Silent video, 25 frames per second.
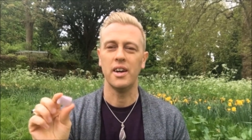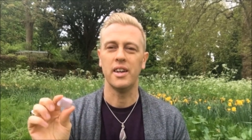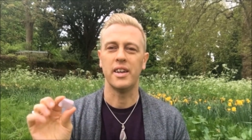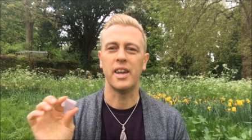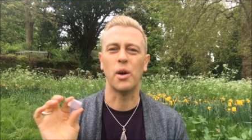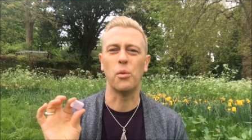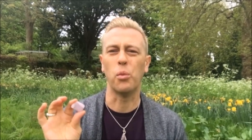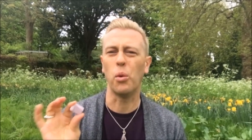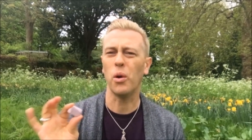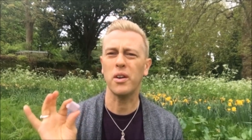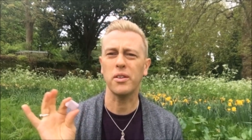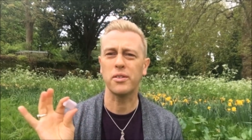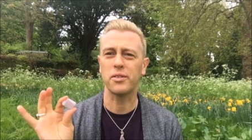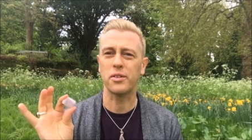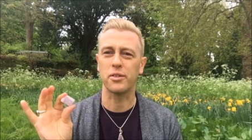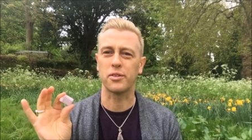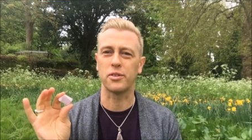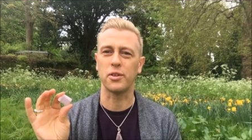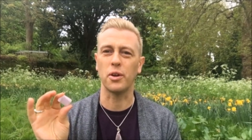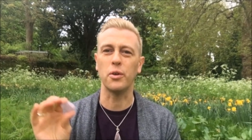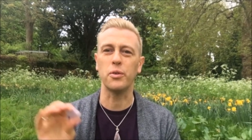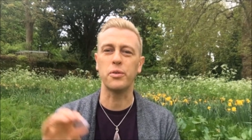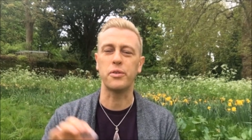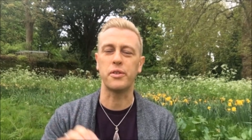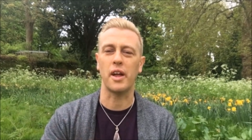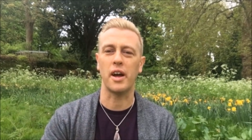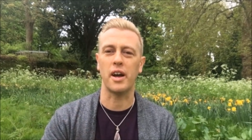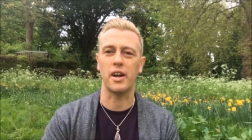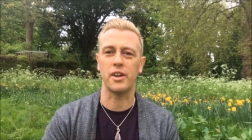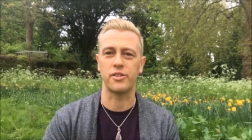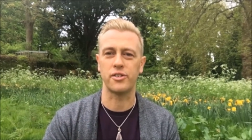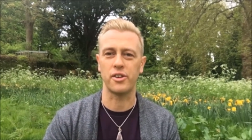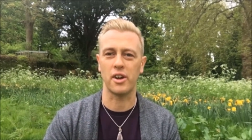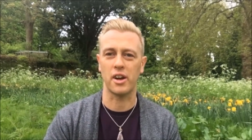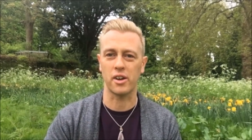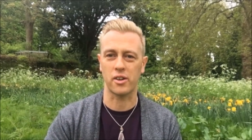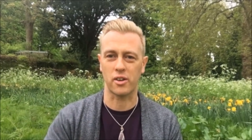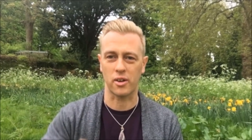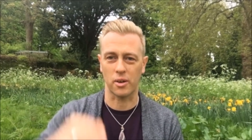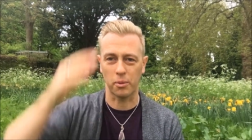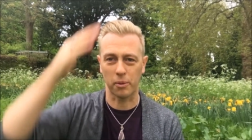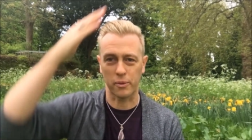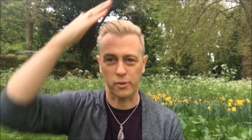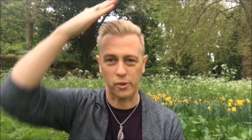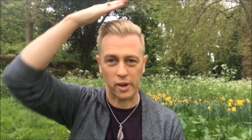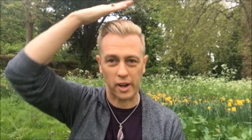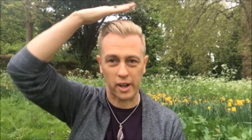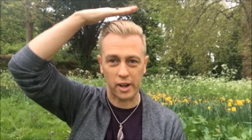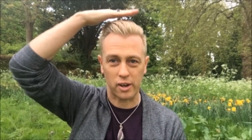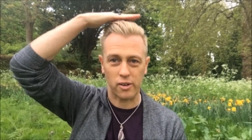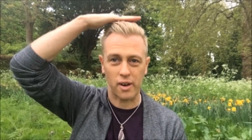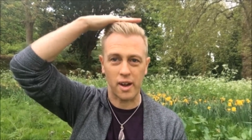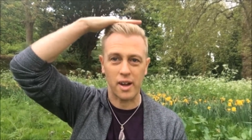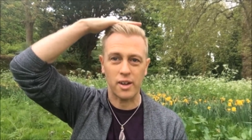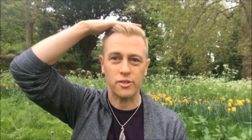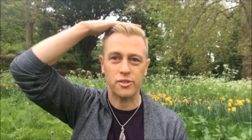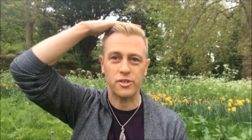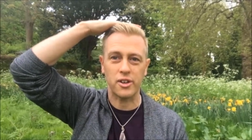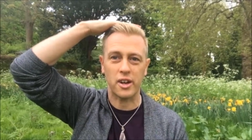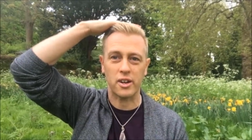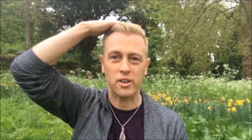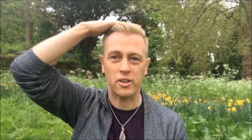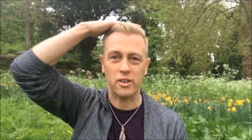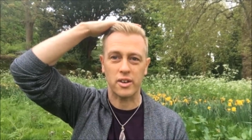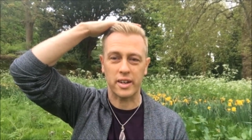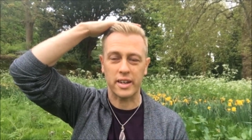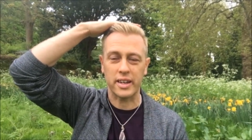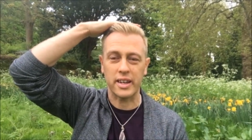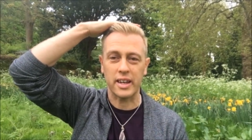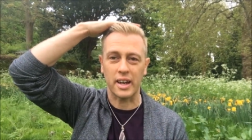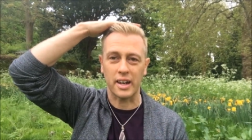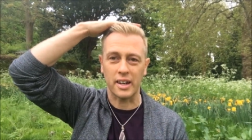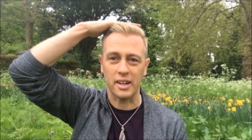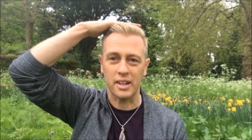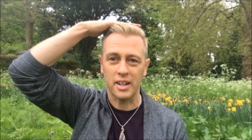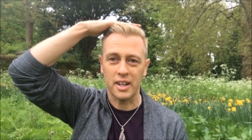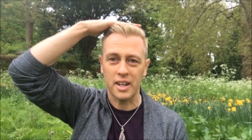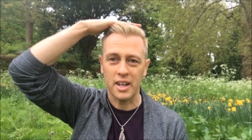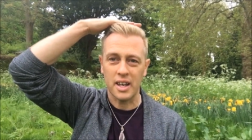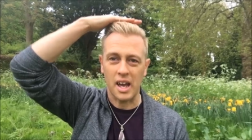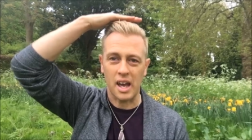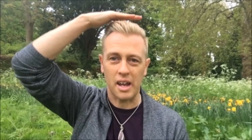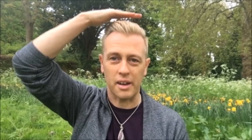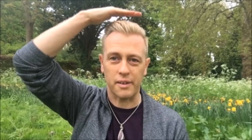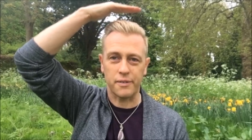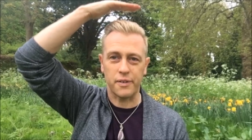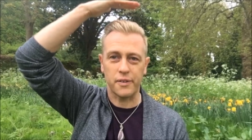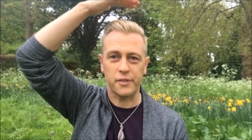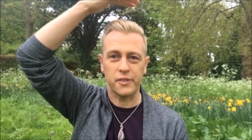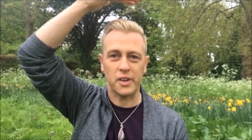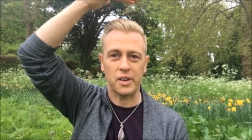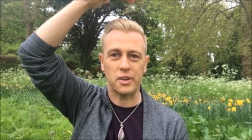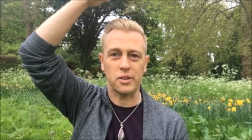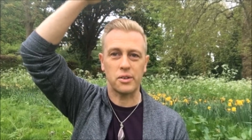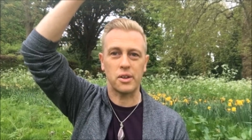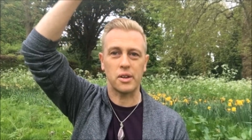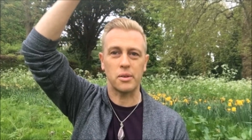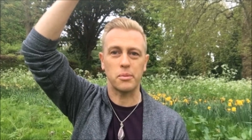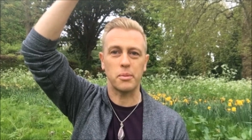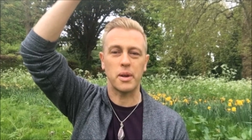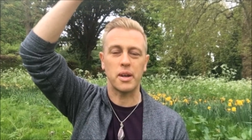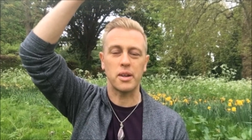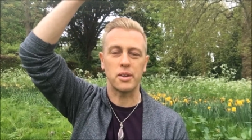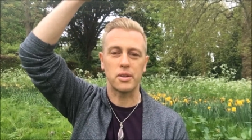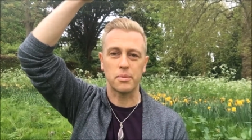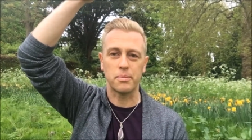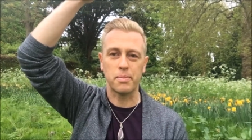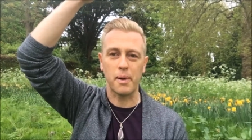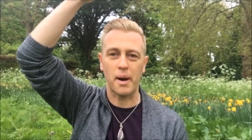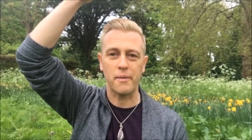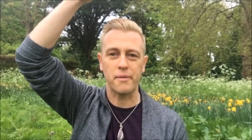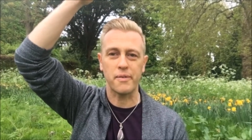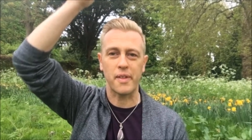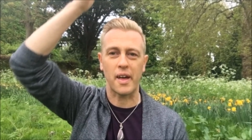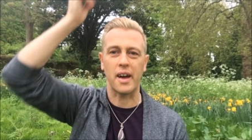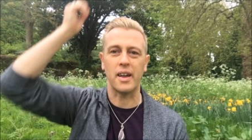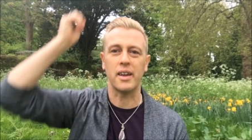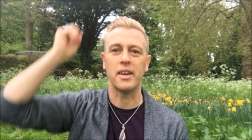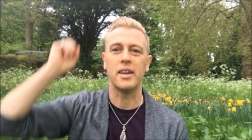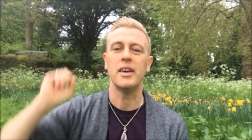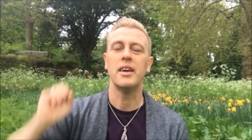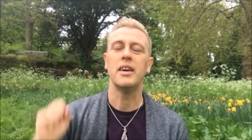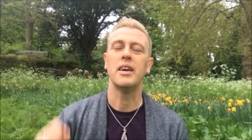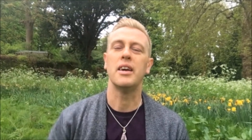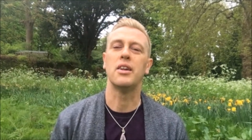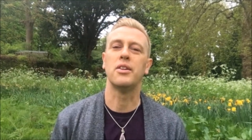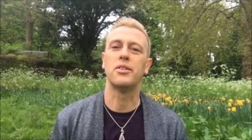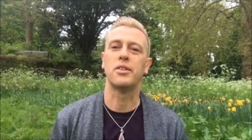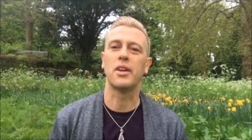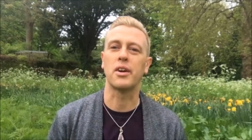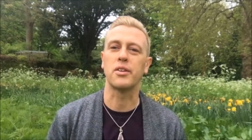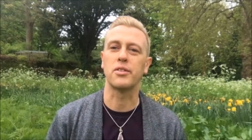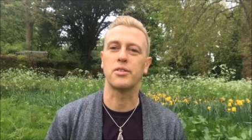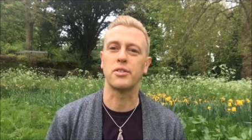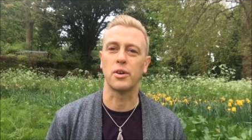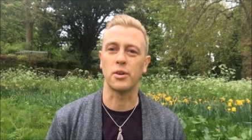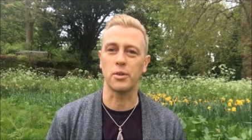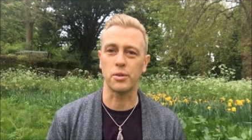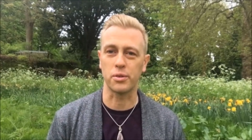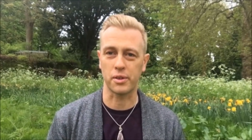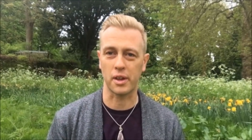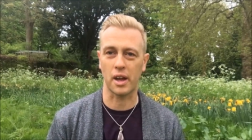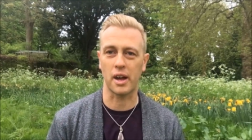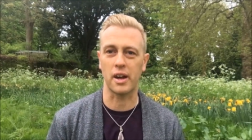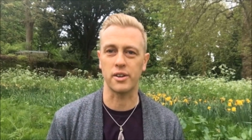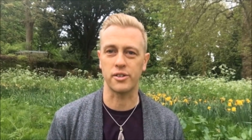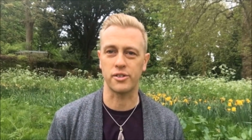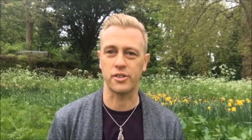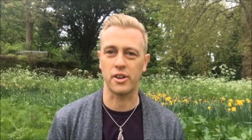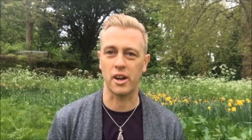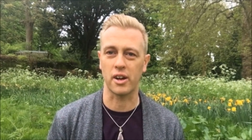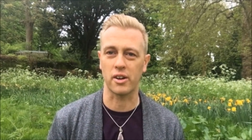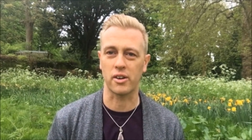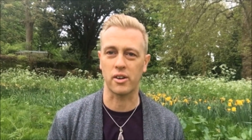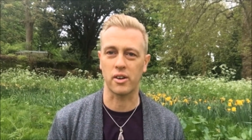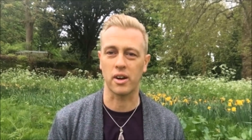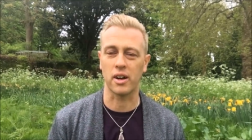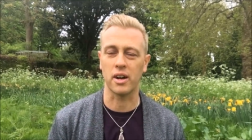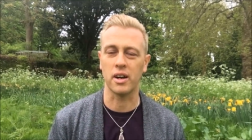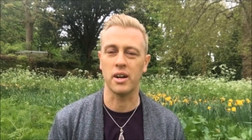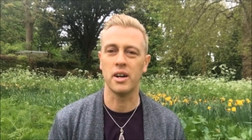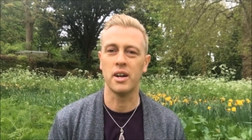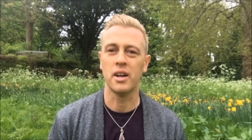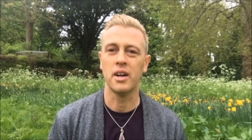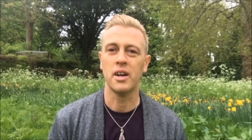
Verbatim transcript: Now what is the soul star chakra? We've got our crown chakra here and 15 centimeters above that is our soul star chakra.